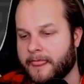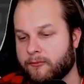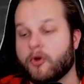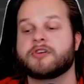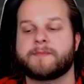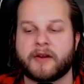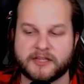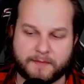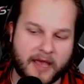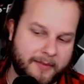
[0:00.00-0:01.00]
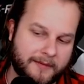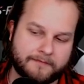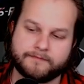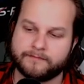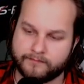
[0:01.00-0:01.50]
Rosemary's Baby.
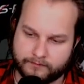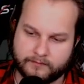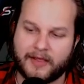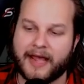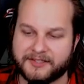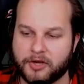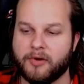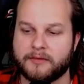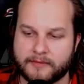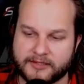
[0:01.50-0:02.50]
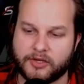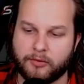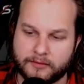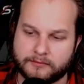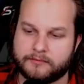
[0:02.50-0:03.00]
That's a good one. That's a good one.